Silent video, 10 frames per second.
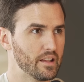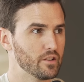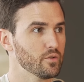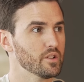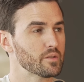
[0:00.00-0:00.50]
And they
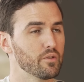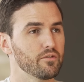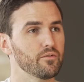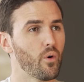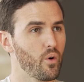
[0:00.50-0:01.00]
do this
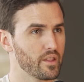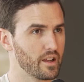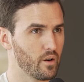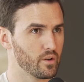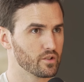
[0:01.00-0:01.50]
before
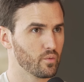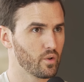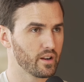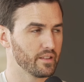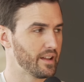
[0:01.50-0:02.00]
they go into
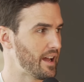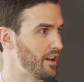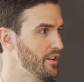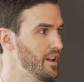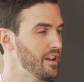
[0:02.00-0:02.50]
work, and they
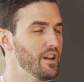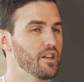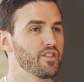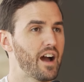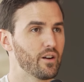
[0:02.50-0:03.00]
have
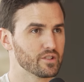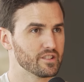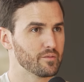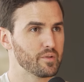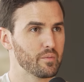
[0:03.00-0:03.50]

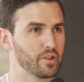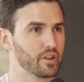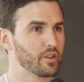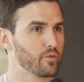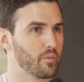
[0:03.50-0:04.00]
thousands of people
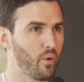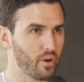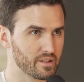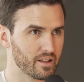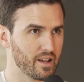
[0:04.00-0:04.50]
that could
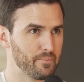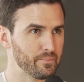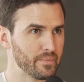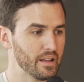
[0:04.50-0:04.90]
report to them.